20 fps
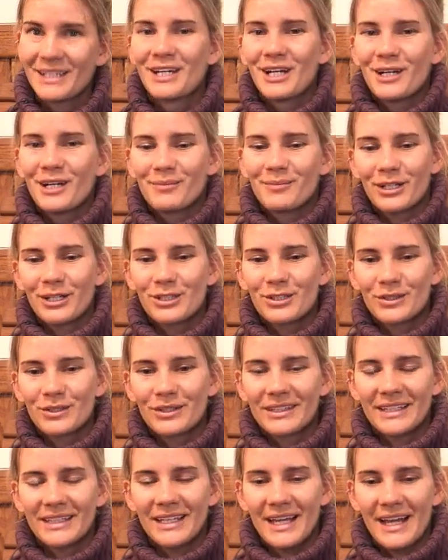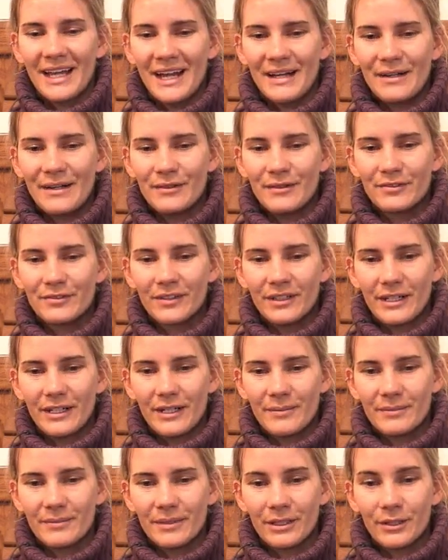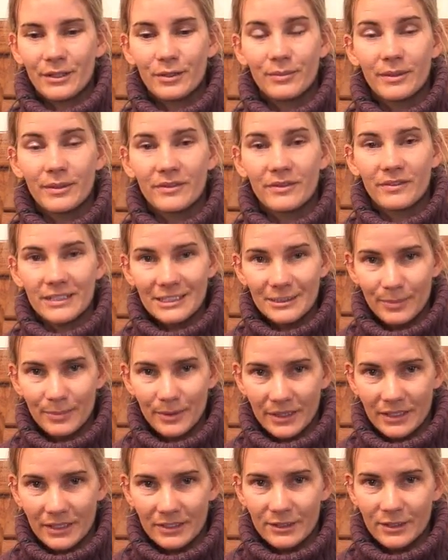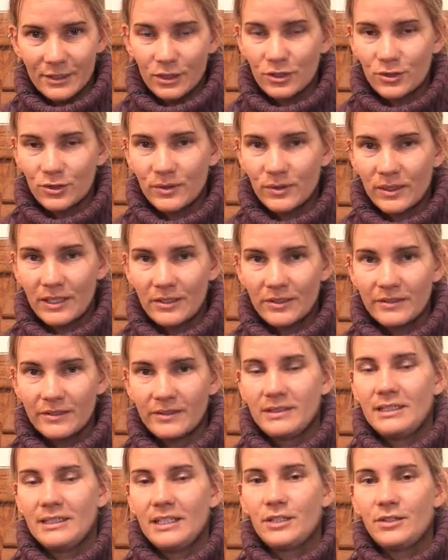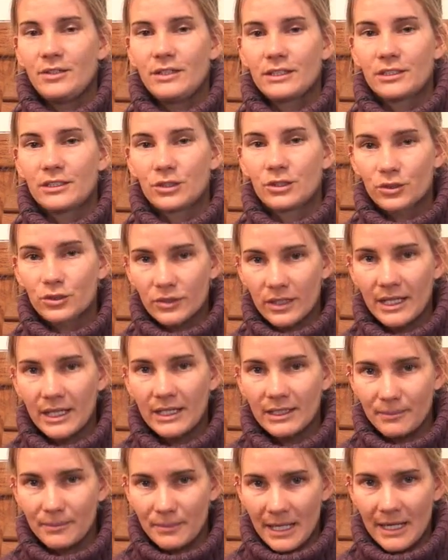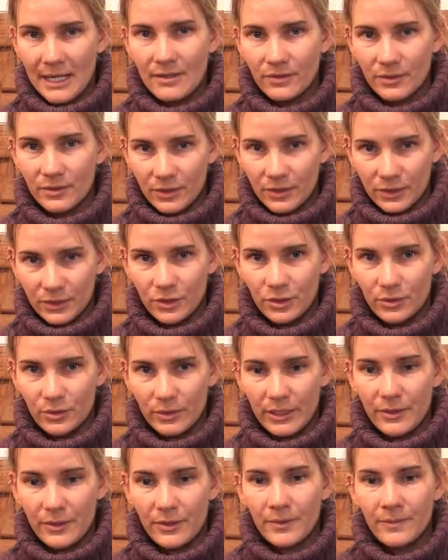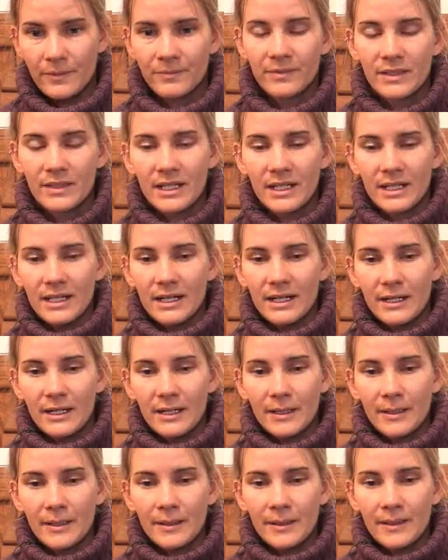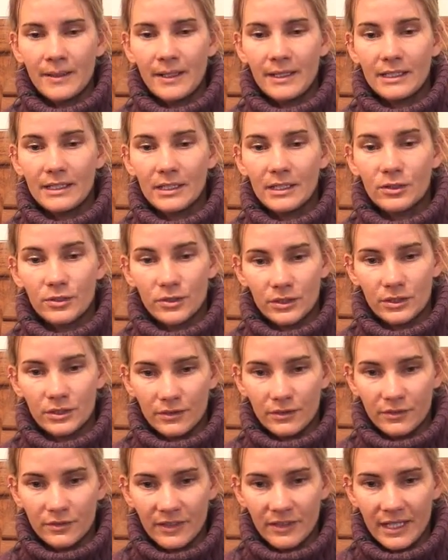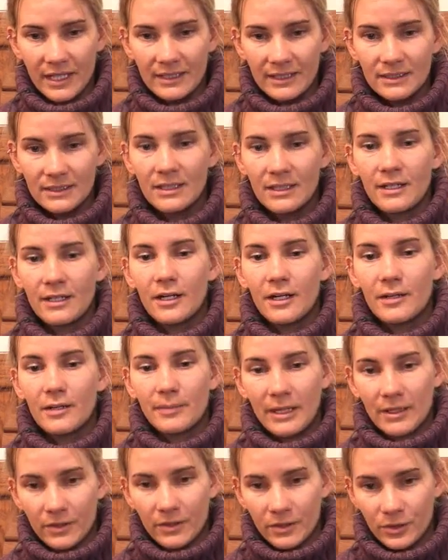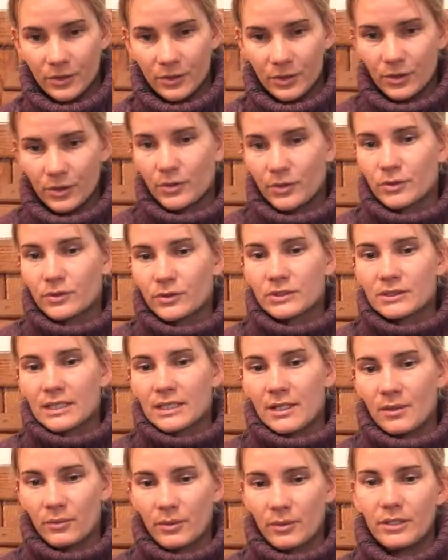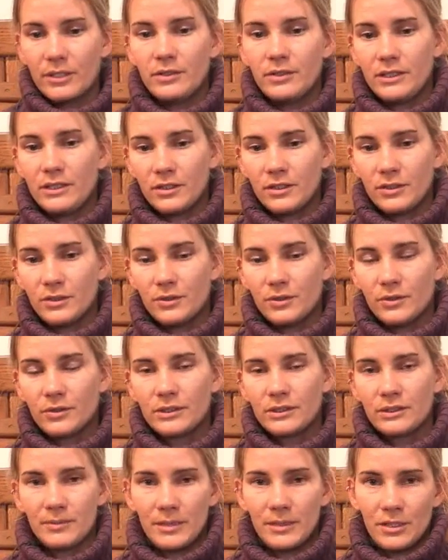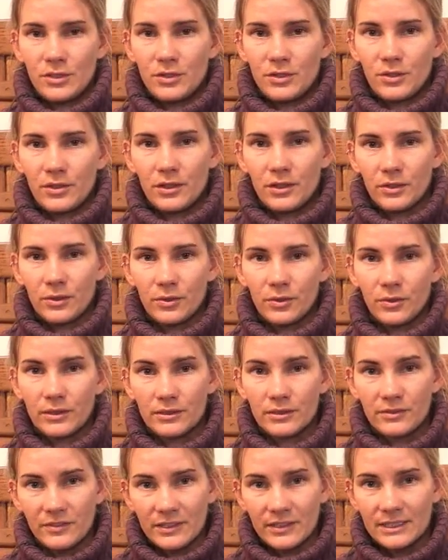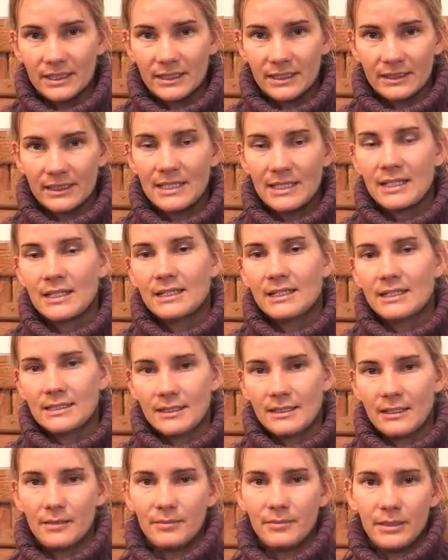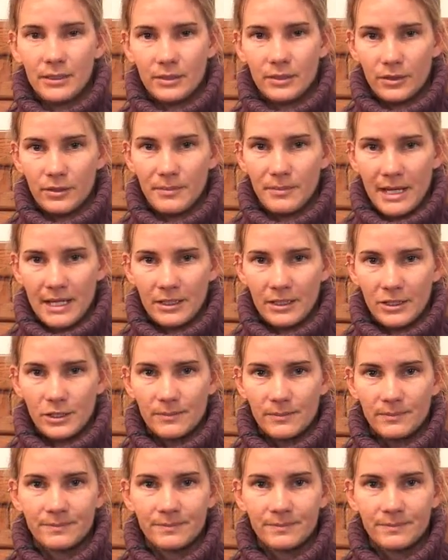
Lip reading: make sure that they have a good bit of experience on the trail, that you get to try them out on the trail, and then talk to your vet about your goals and what you need to do to make sure that the horse physically is going to be a good match.